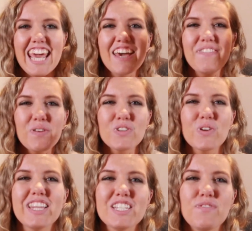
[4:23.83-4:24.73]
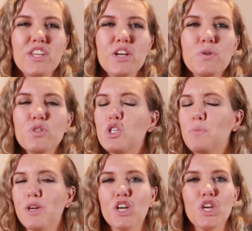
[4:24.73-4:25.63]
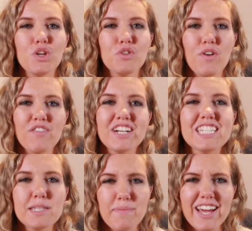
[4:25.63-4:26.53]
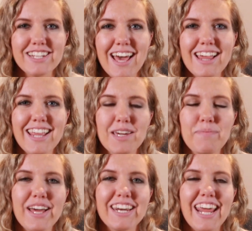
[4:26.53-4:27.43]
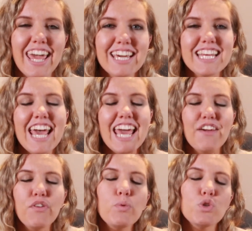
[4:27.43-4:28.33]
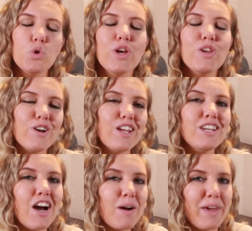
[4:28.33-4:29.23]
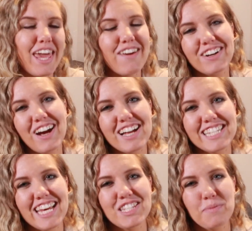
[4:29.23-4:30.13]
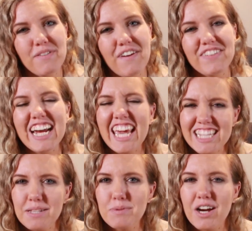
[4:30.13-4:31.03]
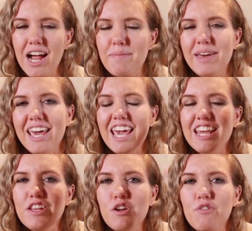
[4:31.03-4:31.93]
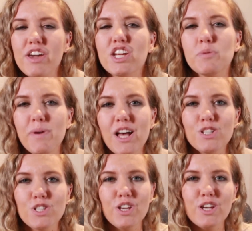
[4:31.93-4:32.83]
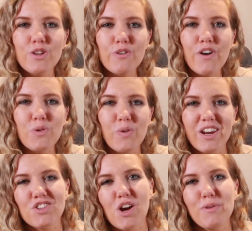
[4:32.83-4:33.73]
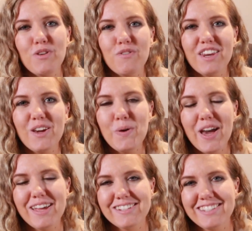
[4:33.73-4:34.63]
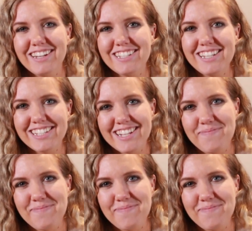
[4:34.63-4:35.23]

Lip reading: If you enjoyed this video, do me a huge favor, smash that like button. And if you enjoy nerdy dog behavior content, do me a favor, hit subscribe, hit the notification bell so you get notified when I drop a new video, and I'll see you guys next